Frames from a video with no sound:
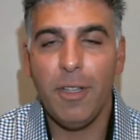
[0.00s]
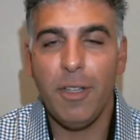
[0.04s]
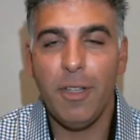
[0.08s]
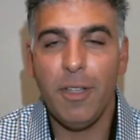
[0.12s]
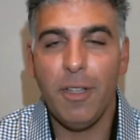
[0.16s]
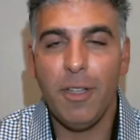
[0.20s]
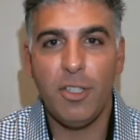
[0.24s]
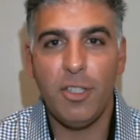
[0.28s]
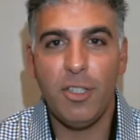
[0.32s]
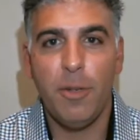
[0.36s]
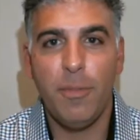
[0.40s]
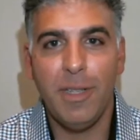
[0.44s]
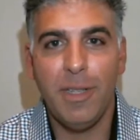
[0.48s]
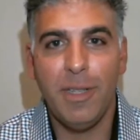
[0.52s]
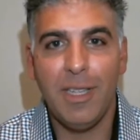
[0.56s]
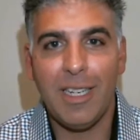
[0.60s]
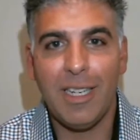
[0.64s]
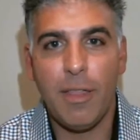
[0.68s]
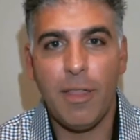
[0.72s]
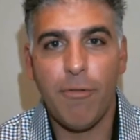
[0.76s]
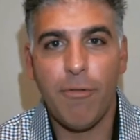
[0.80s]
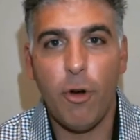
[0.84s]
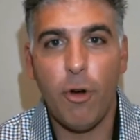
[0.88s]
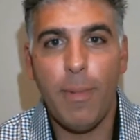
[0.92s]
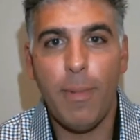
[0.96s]
I feel like this should have been
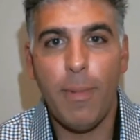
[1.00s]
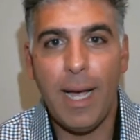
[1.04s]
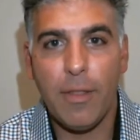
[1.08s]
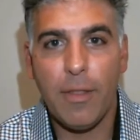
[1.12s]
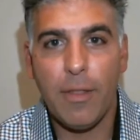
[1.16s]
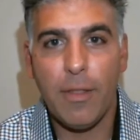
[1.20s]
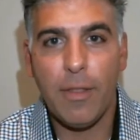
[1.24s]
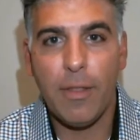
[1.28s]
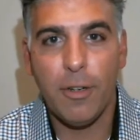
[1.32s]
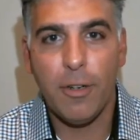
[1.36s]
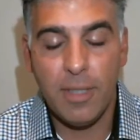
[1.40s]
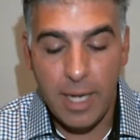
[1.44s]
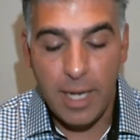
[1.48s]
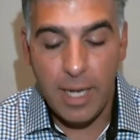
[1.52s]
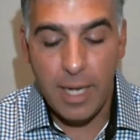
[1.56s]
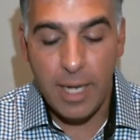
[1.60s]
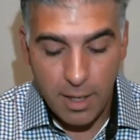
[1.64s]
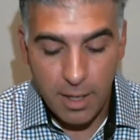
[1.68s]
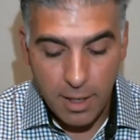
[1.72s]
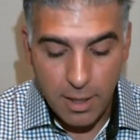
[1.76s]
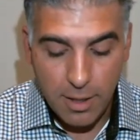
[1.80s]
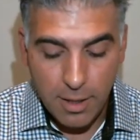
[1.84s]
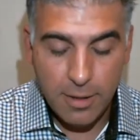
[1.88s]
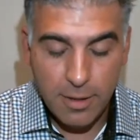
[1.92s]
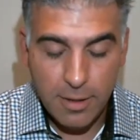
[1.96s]
like a Throwback
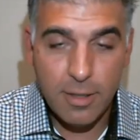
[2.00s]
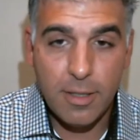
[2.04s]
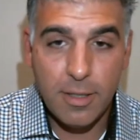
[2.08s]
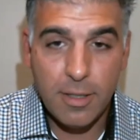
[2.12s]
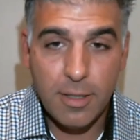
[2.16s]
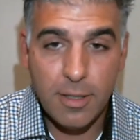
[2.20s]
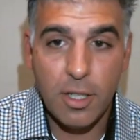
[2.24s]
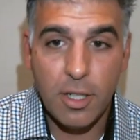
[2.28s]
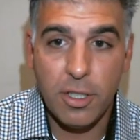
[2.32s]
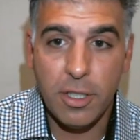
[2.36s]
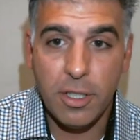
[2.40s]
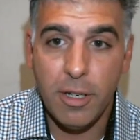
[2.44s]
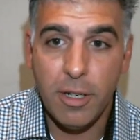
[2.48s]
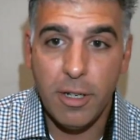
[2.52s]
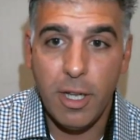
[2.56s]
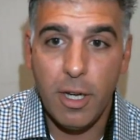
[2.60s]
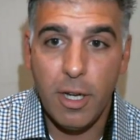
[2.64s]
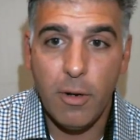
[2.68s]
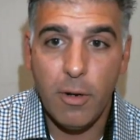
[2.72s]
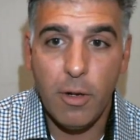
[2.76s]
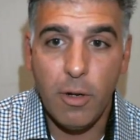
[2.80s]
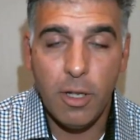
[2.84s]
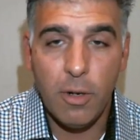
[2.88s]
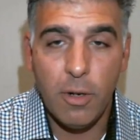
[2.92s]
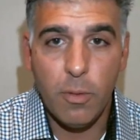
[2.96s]
Thursday discussion here,
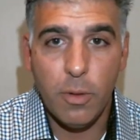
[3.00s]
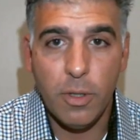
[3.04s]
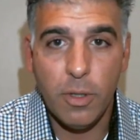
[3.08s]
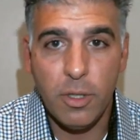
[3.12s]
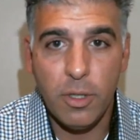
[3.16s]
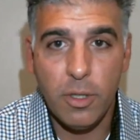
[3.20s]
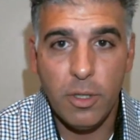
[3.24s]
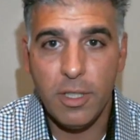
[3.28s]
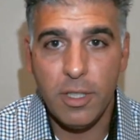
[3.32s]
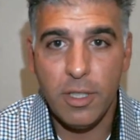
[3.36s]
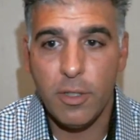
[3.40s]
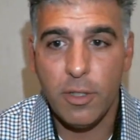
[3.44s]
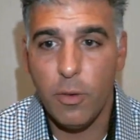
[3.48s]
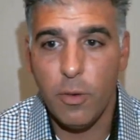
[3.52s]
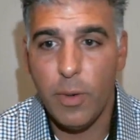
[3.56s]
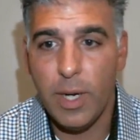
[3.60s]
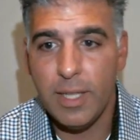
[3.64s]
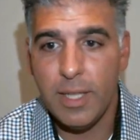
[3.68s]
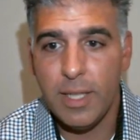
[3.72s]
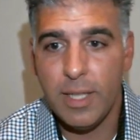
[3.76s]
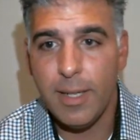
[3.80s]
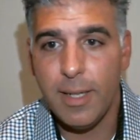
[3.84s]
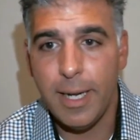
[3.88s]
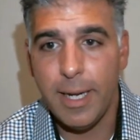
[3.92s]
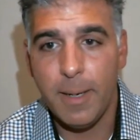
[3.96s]
though, although we're doing this on a
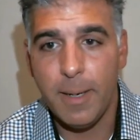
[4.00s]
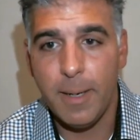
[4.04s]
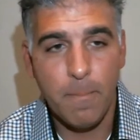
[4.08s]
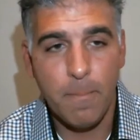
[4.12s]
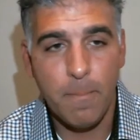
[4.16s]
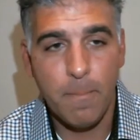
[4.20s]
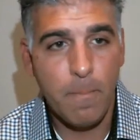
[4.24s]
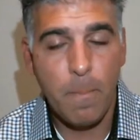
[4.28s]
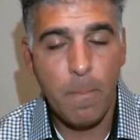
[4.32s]
Wednesday.